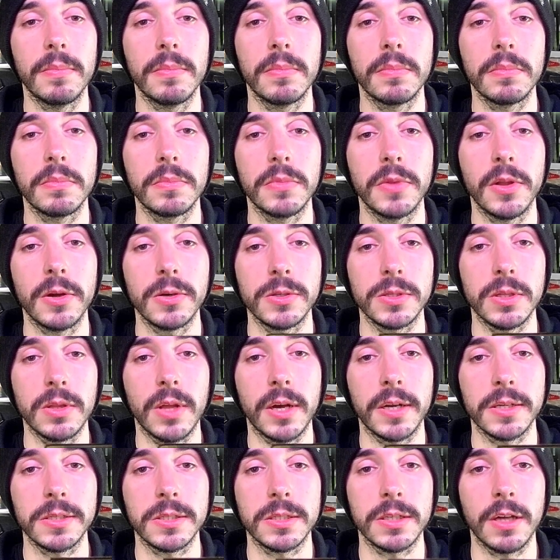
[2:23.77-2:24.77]
There's a lot
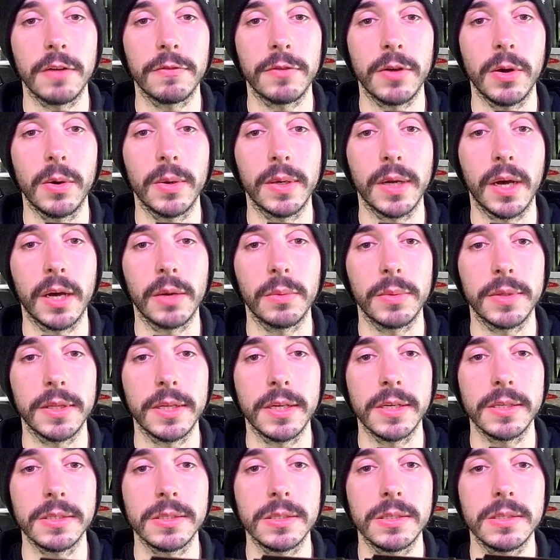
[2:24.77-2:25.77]
of stuff going on with
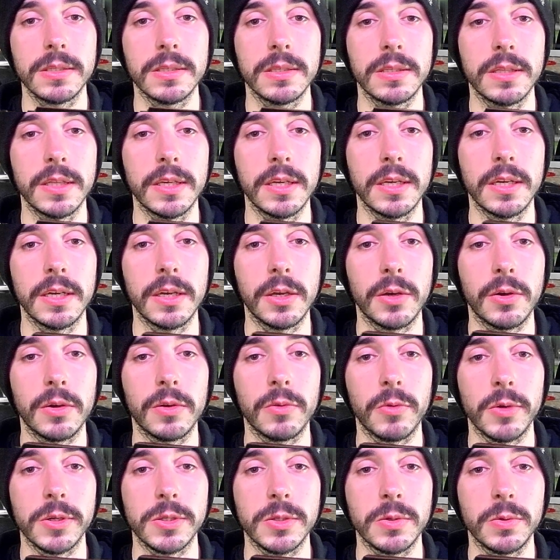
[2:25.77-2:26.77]
this. The
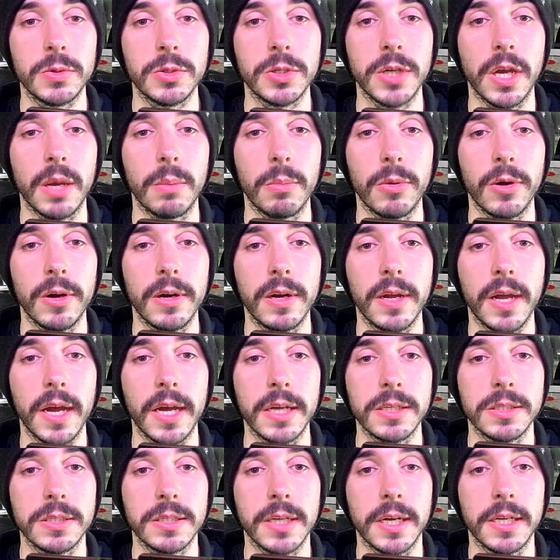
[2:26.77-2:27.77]
crystal chamber
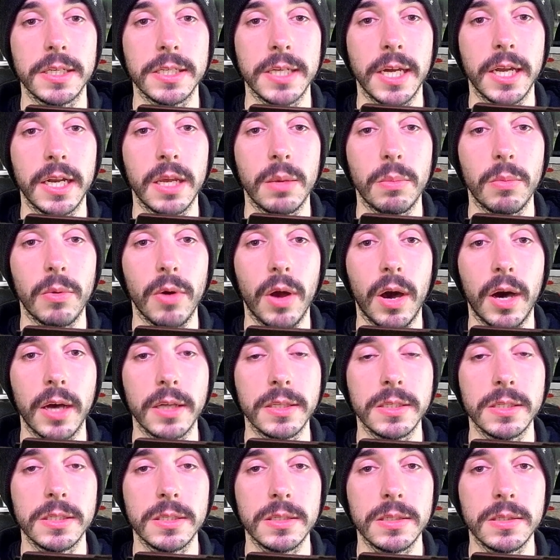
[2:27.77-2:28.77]
has titanium
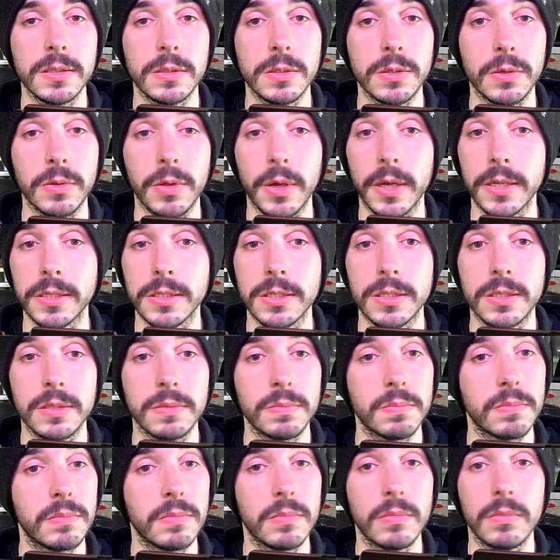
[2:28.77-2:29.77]
rods, so that's
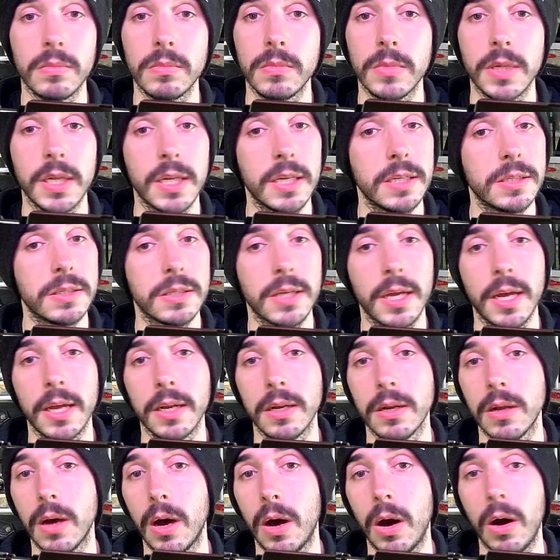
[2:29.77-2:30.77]
heat stained
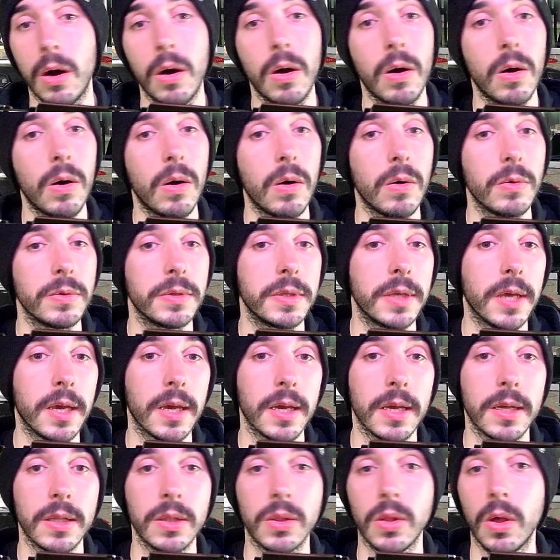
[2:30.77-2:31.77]
all
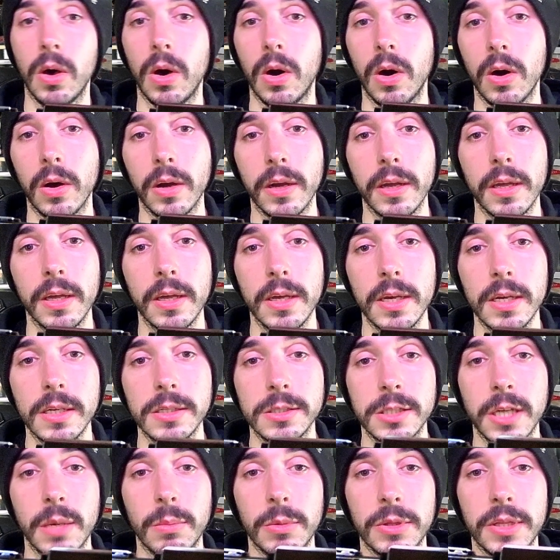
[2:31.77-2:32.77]
day long.
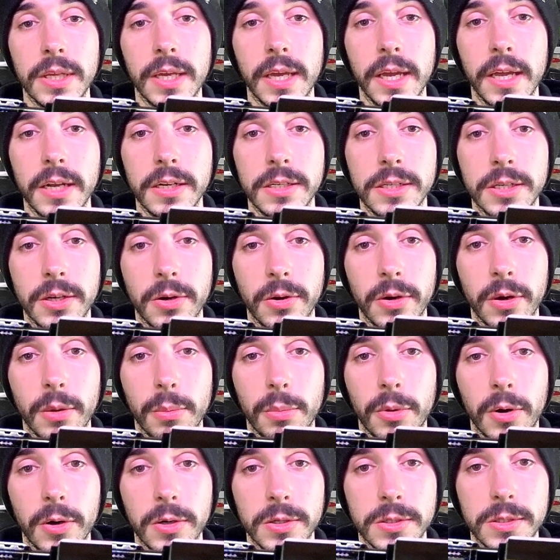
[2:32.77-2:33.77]
Same with the interior
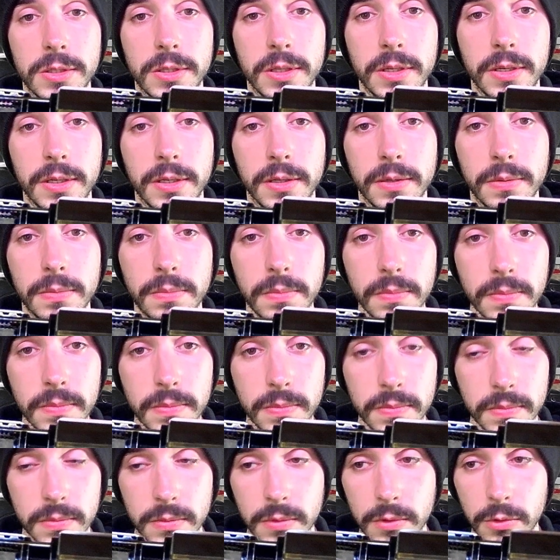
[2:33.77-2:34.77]
parts of the
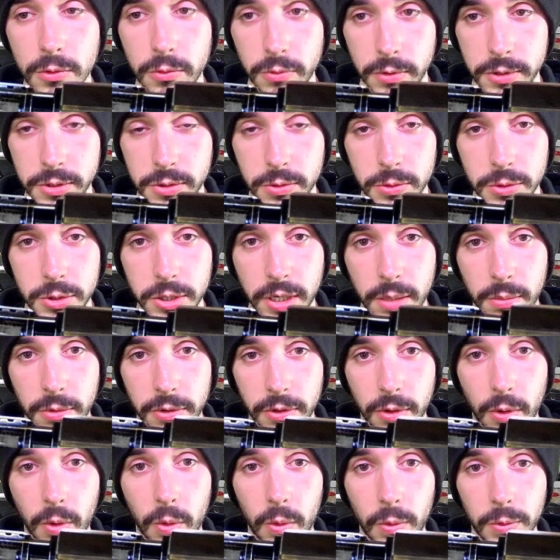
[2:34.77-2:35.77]
crystal chamber,
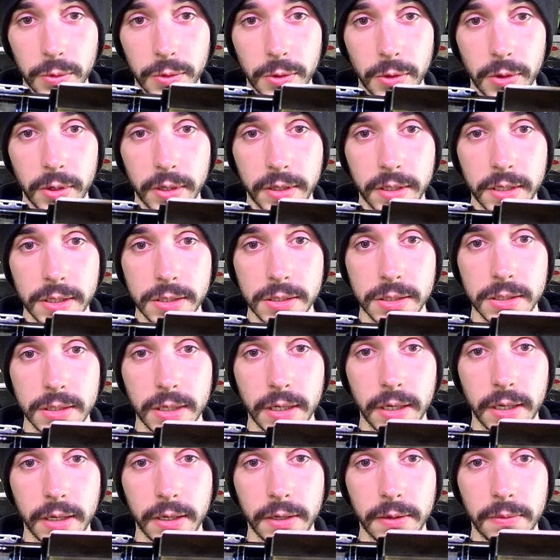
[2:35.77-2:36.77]
the holder, and this
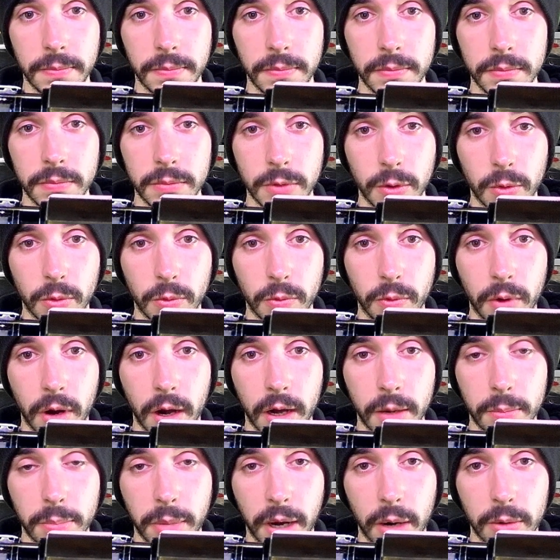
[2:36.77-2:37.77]
little
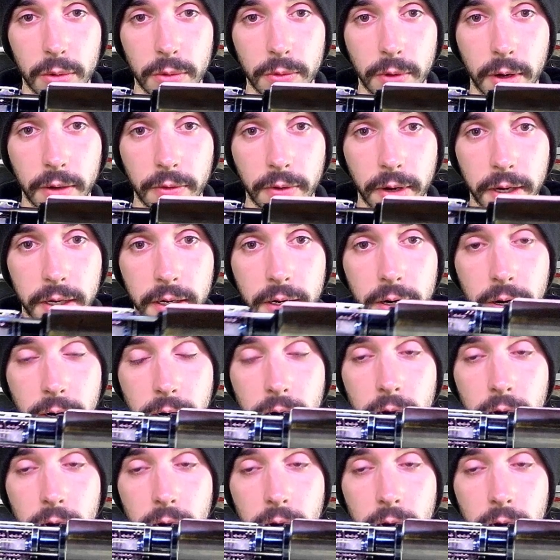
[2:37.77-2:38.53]
rod, power rod right here.